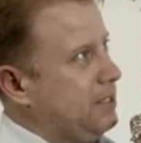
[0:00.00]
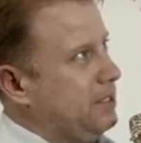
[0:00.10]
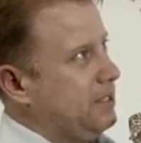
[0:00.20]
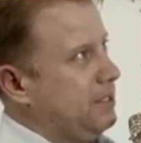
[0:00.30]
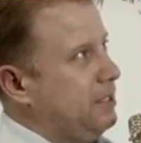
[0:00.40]

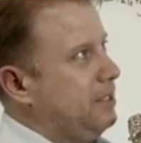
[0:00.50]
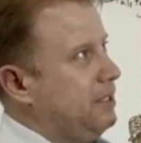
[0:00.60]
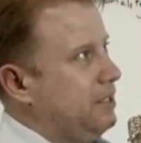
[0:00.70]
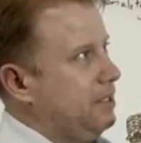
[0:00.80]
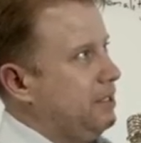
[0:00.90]

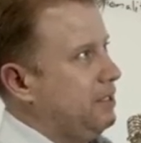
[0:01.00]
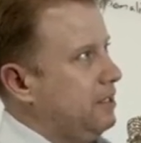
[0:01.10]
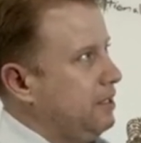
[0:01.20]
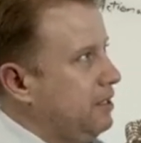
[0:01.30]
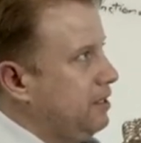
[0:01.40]

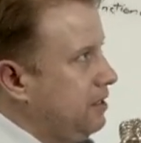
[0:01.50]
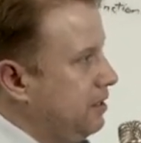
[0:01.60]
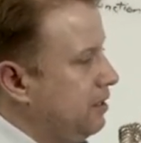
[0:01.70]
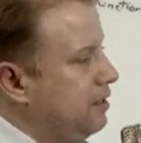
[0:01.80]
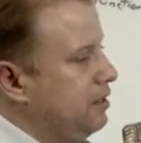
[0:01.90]

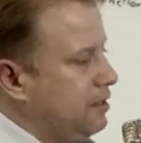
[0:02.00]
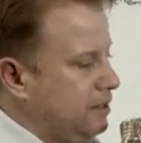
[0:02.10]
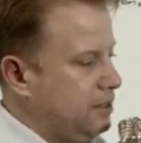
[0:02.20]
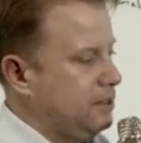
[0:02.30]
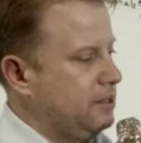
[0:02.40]

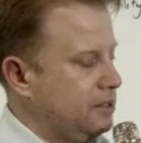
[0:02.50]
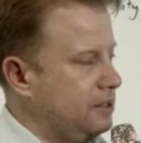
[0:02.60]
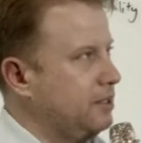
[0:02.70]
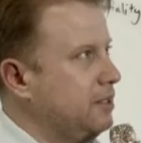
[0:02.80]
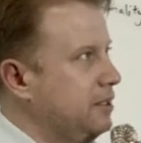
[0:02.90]

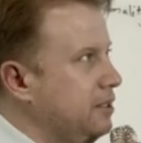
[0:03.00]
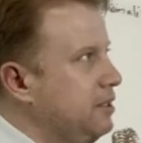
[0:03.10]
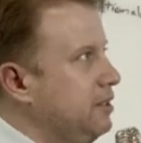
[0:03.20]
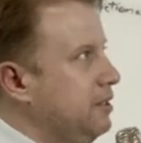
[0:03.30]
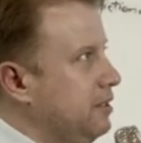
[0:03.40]

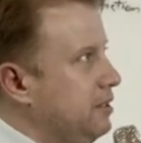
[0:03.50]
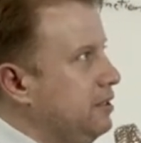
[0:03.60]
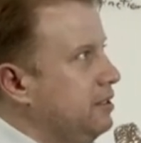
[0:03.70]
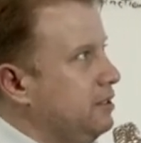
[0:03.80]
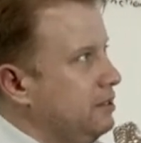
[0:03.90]

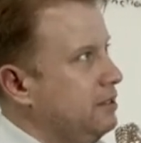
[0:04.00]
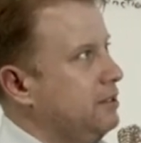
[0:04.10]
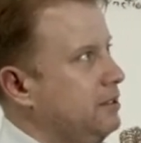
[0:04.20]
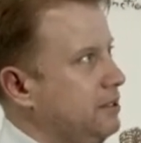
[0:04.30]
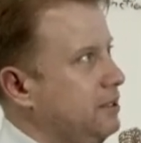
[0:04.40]

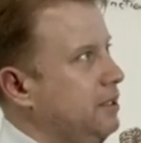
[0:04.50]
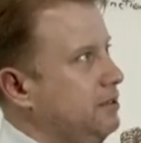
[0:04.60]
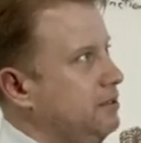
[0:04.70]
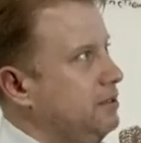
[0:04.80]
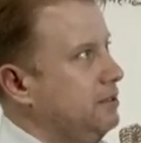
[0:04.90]

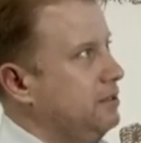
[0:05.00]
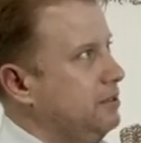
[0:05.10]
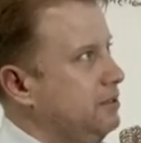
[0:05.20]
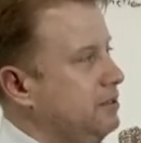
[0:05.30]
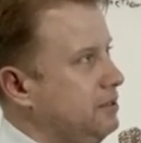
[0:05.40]

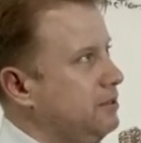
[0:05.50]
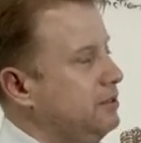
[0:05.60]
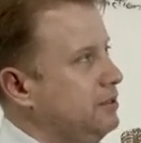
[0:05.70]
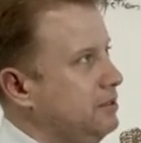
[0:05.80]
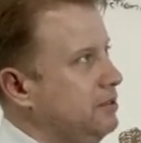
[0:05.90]

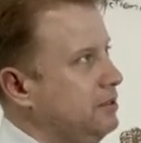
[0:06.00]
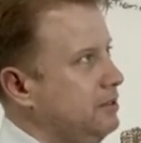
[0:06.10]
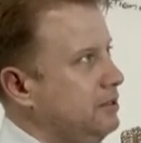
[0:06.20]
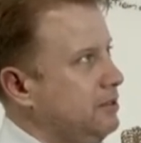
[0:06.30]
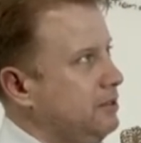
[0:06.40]

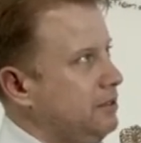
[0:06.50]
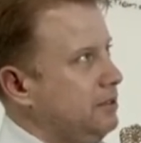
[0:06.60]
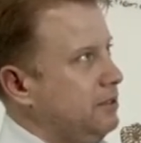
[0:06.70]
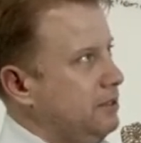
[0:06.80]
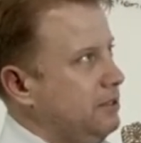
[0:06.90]

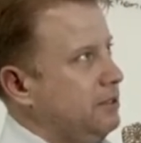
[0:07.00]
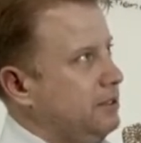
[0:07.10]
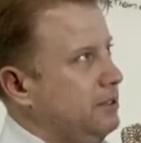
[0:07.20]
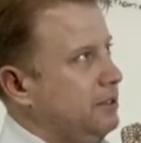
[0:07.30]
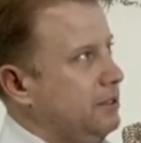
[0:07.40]

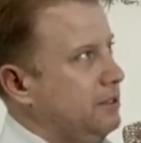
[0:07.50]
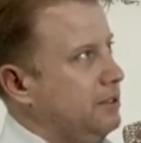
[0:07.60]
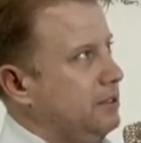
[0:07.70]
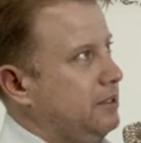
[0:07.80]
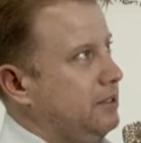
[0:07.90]
[no speech]